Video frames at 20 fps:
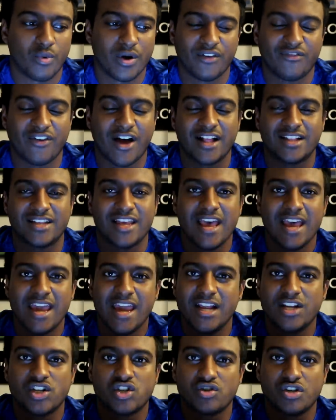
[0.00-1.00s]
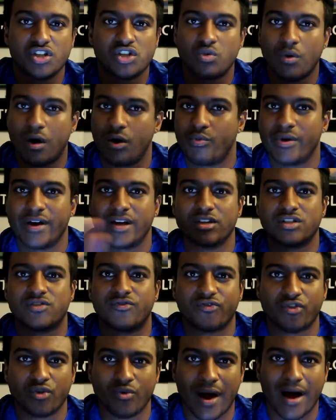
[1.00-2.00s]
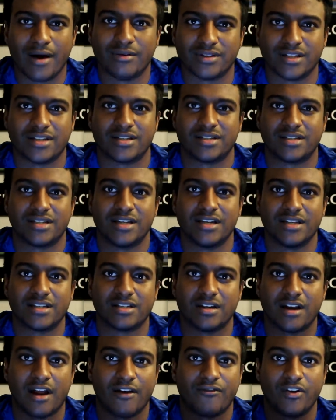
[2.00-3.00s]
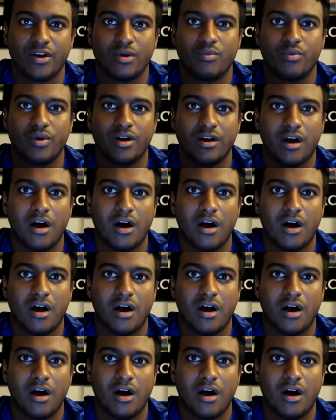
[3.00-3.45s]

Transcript: We've had injuries to our wingers throughout this season. I think